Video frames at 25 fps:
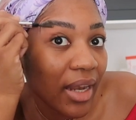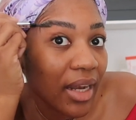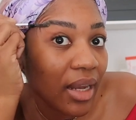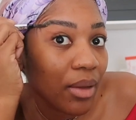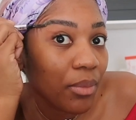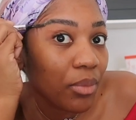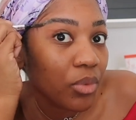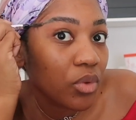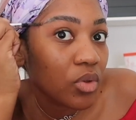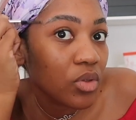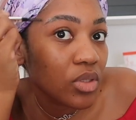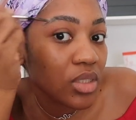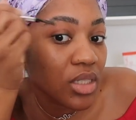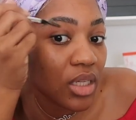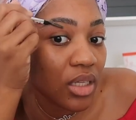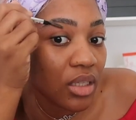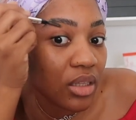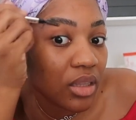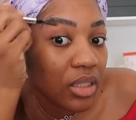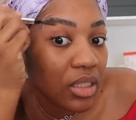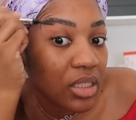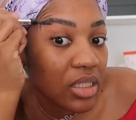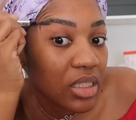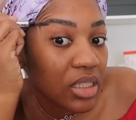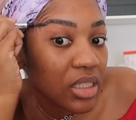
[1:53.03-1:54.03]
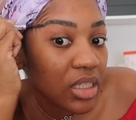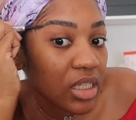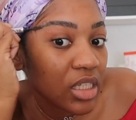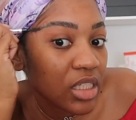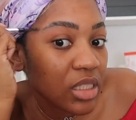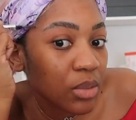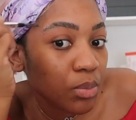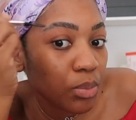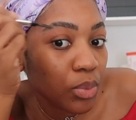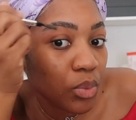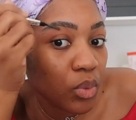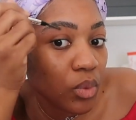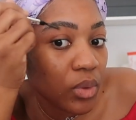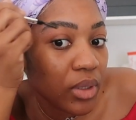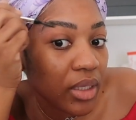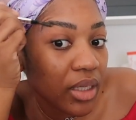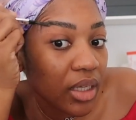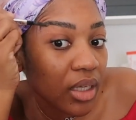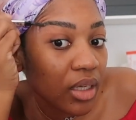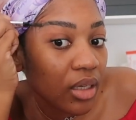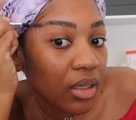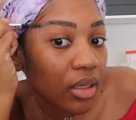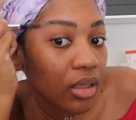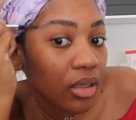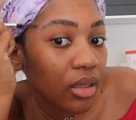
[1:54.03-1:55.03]
and I'm using this
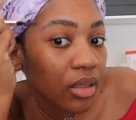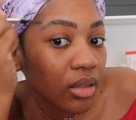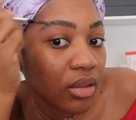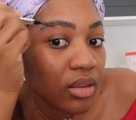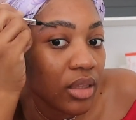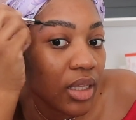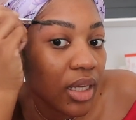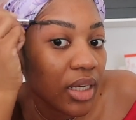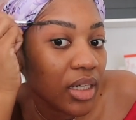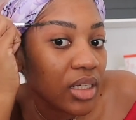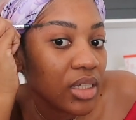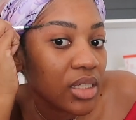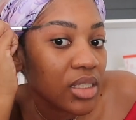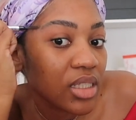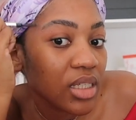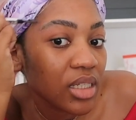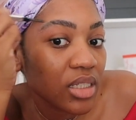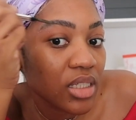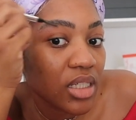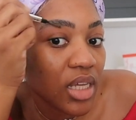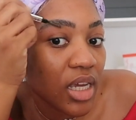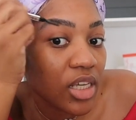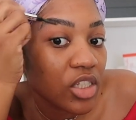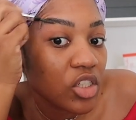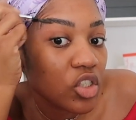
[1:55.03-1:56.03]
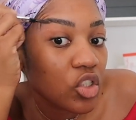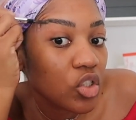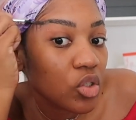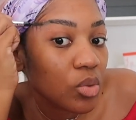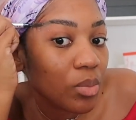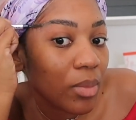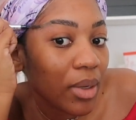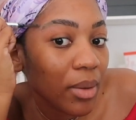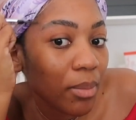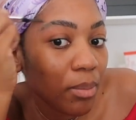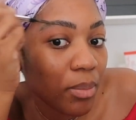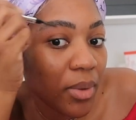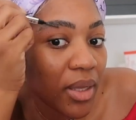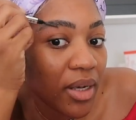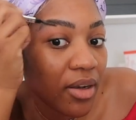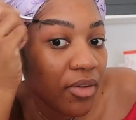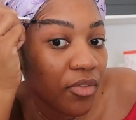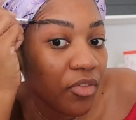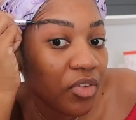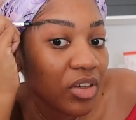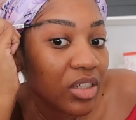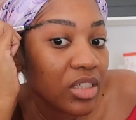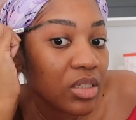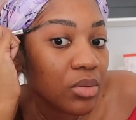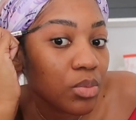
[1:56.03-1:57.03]
spoolie that is attached to my
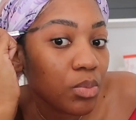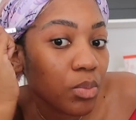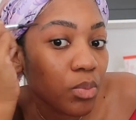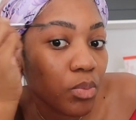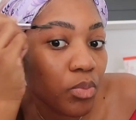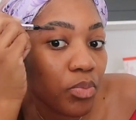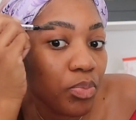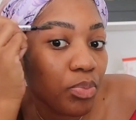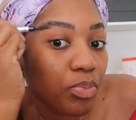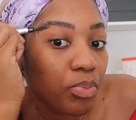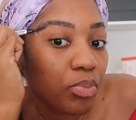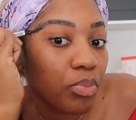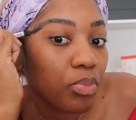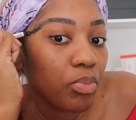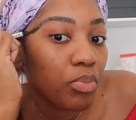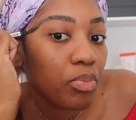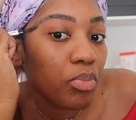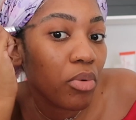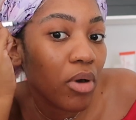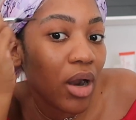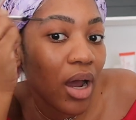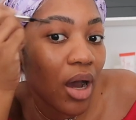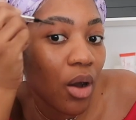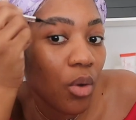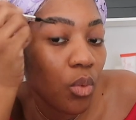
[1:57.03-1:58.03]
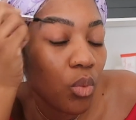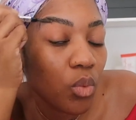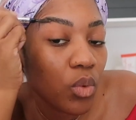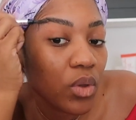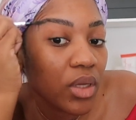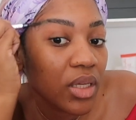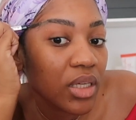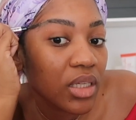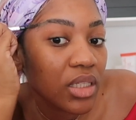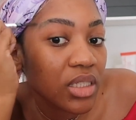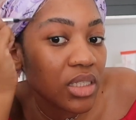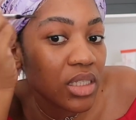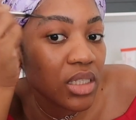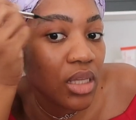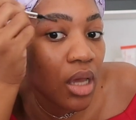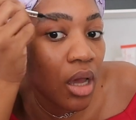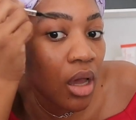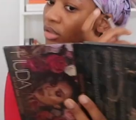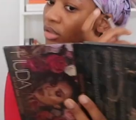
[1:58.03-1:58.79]
Benefit brow whizz.